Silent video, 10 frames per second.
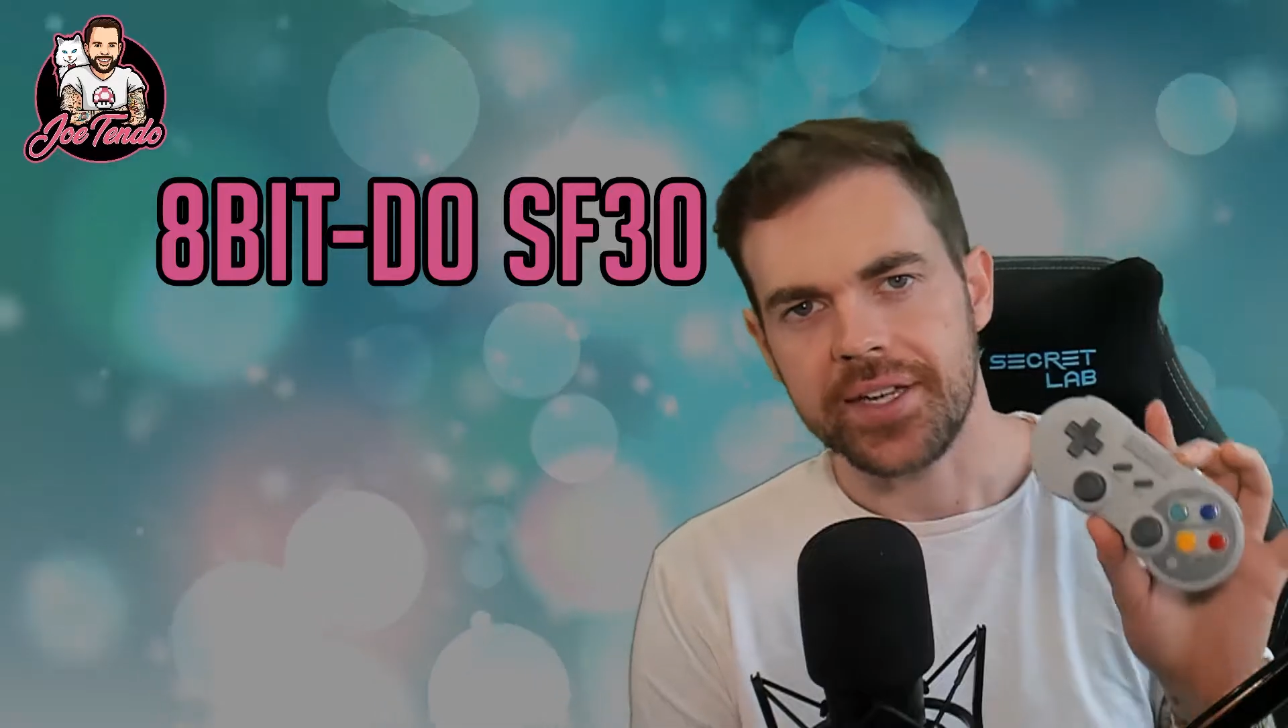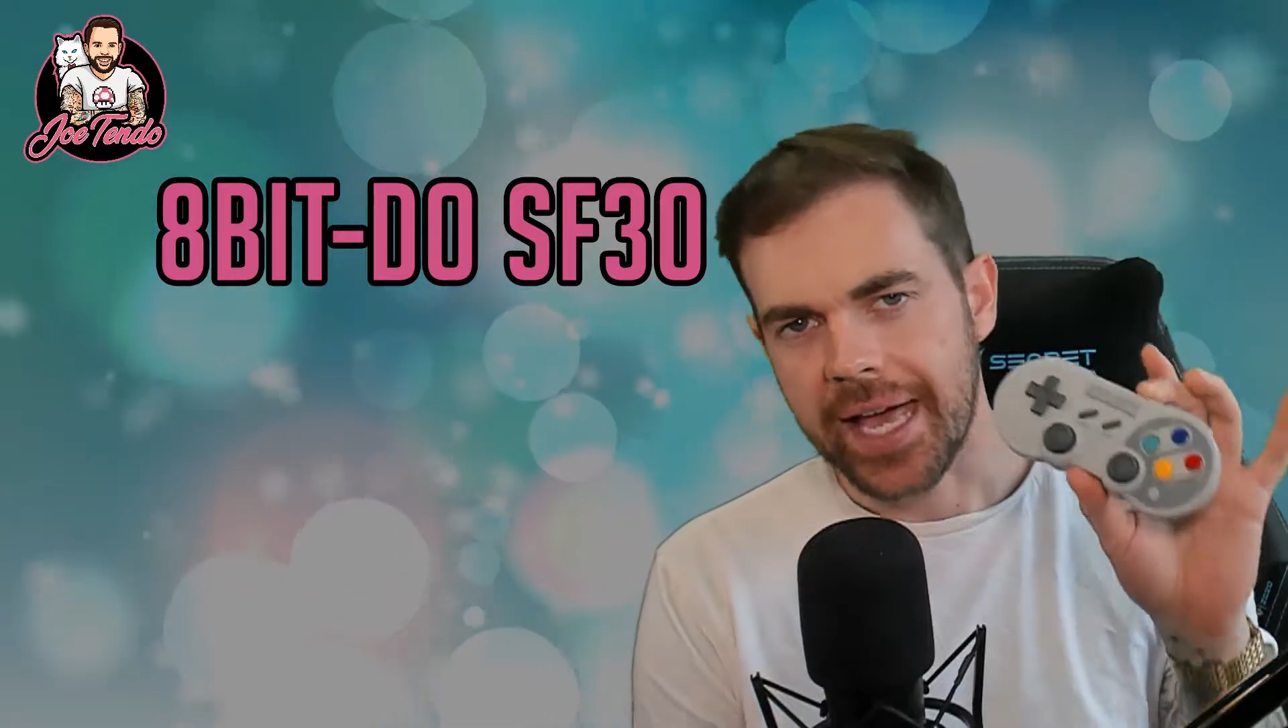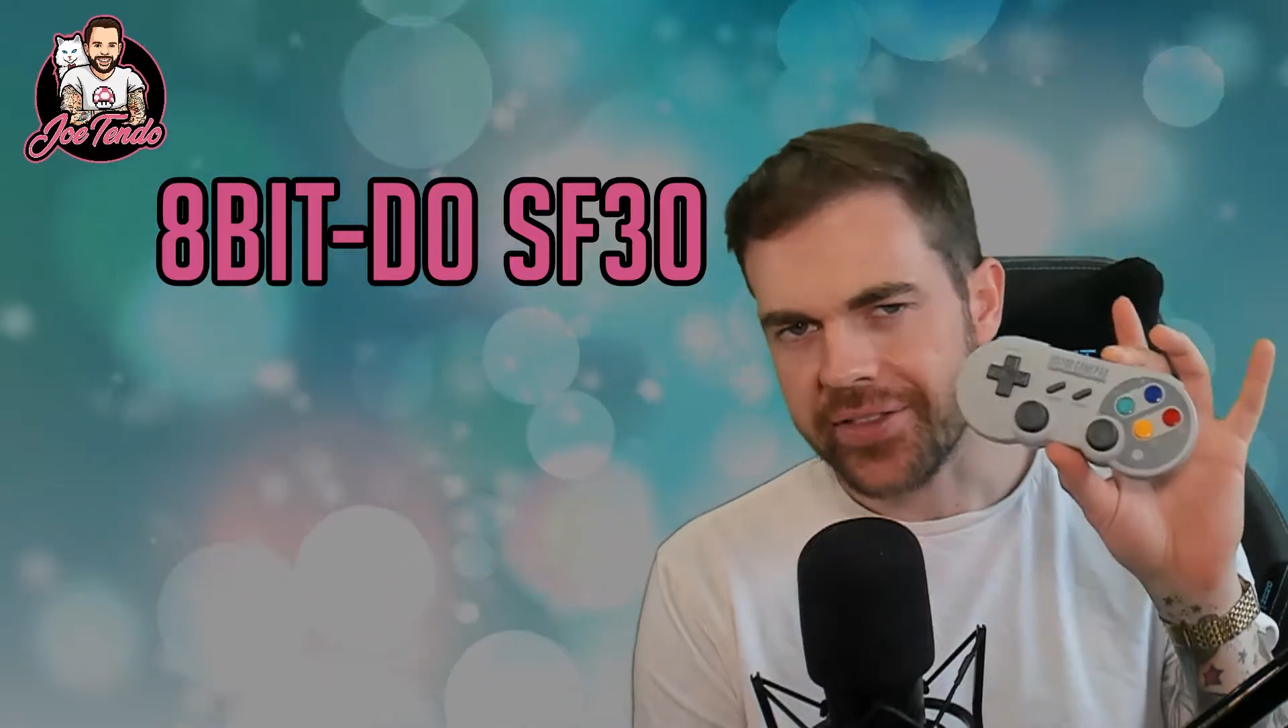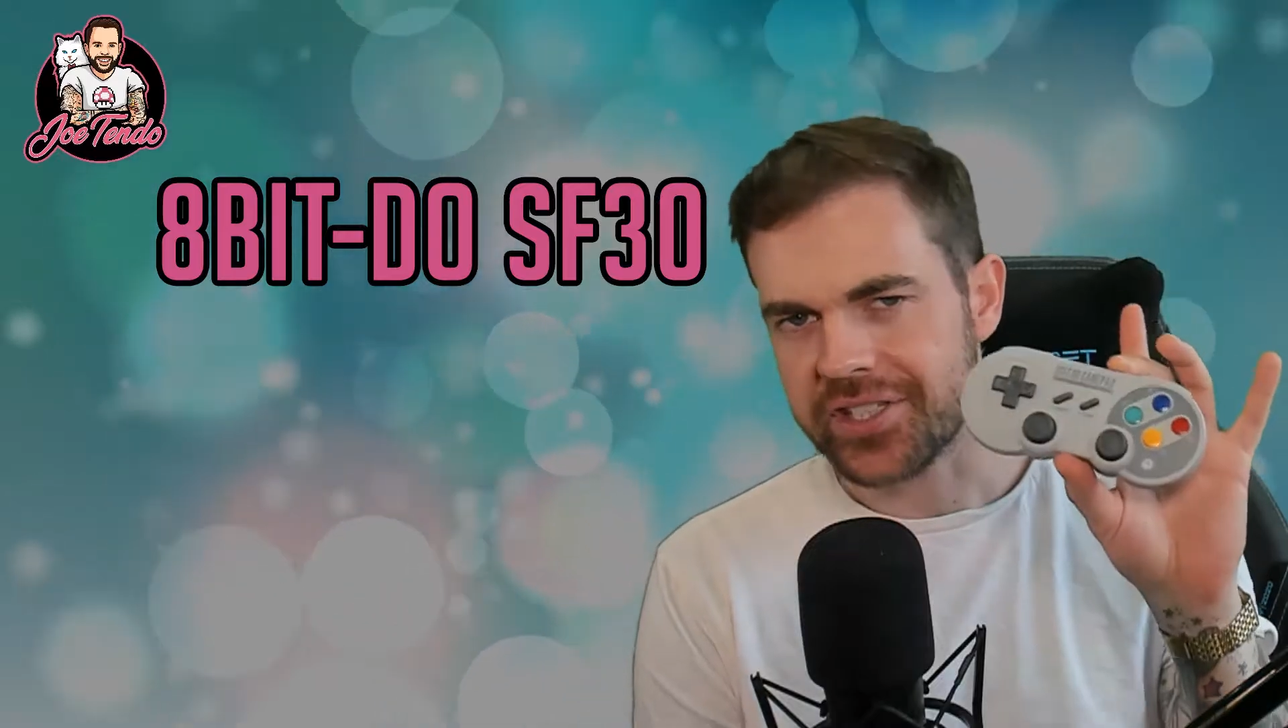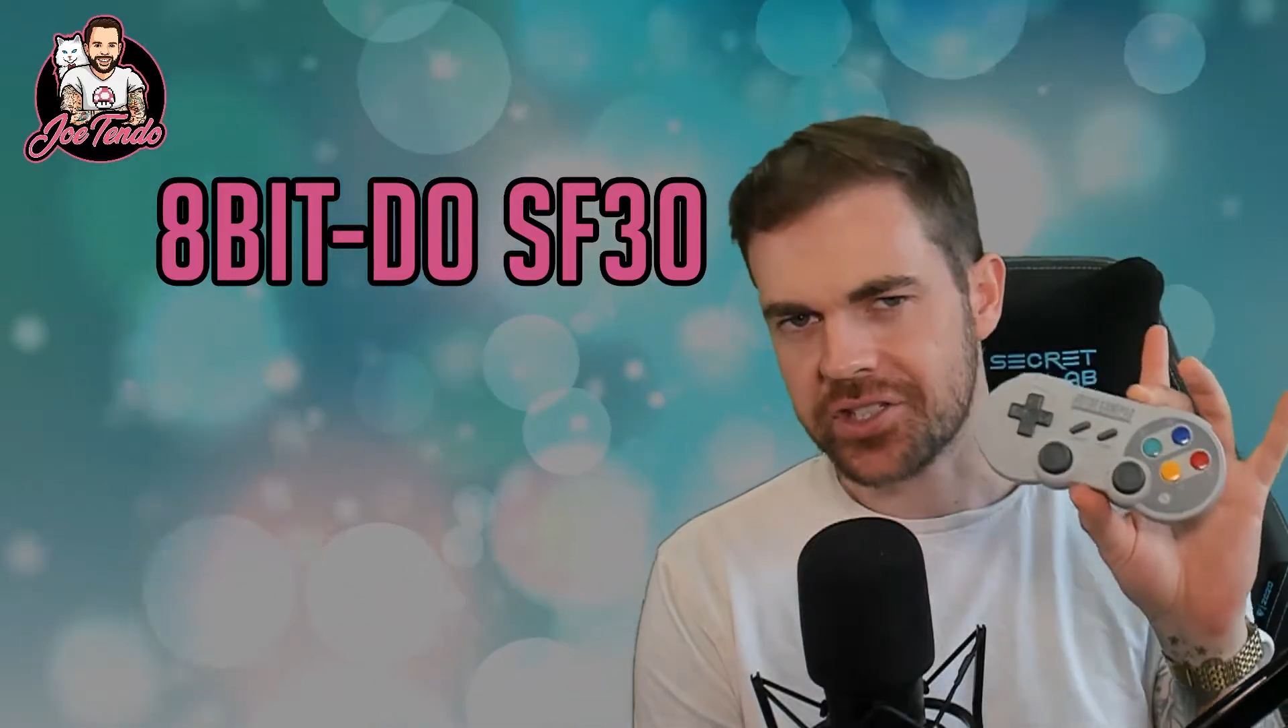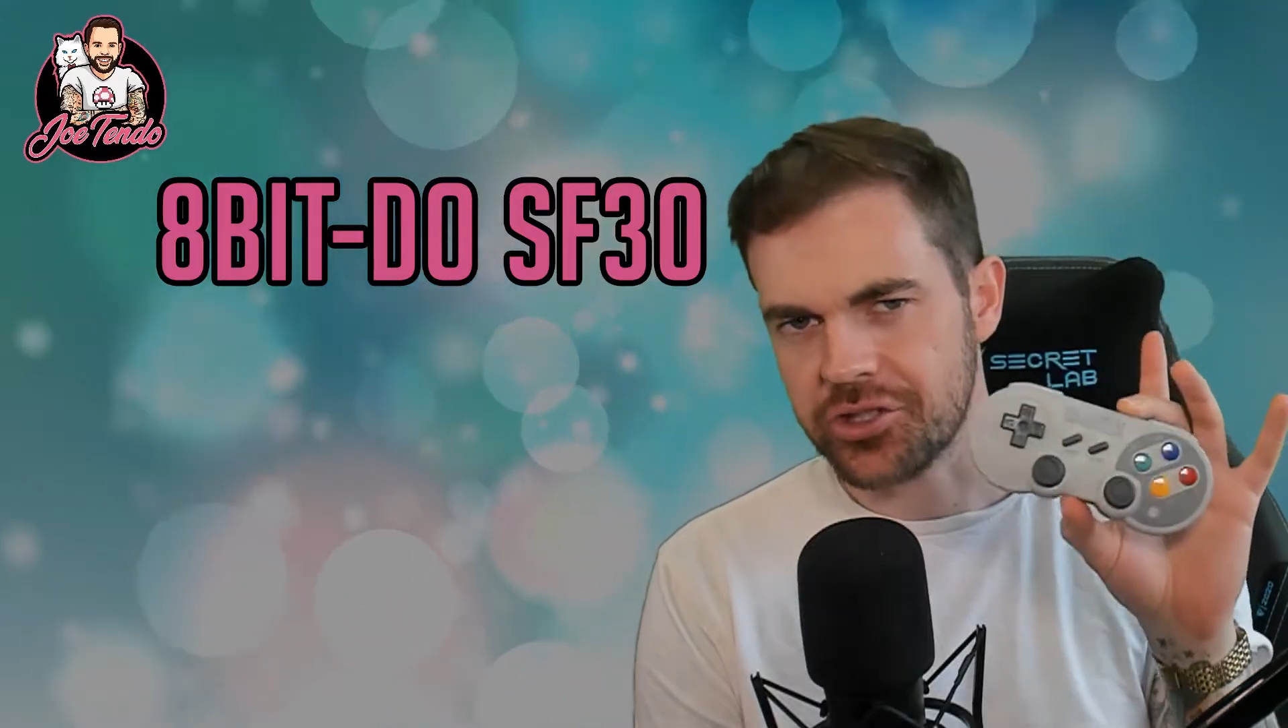Now, this